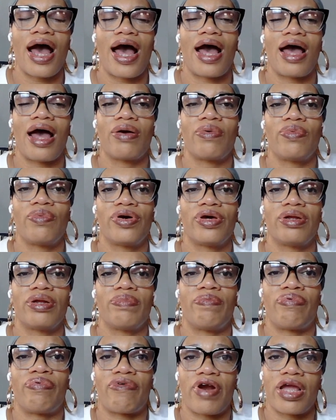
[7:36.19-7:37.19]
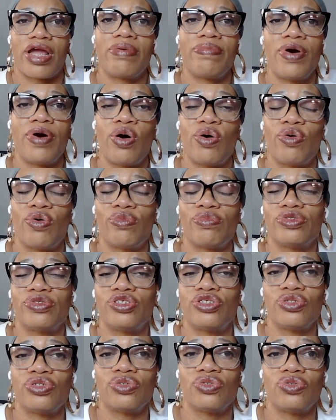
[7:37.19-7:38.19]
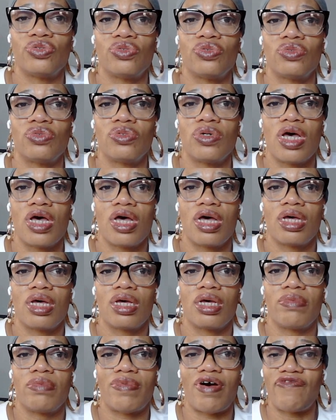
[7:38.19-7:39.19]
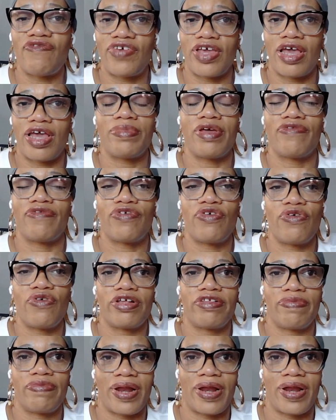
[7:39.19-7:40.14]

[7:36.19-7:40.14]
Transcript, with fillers: I would bring them home to my family, of course.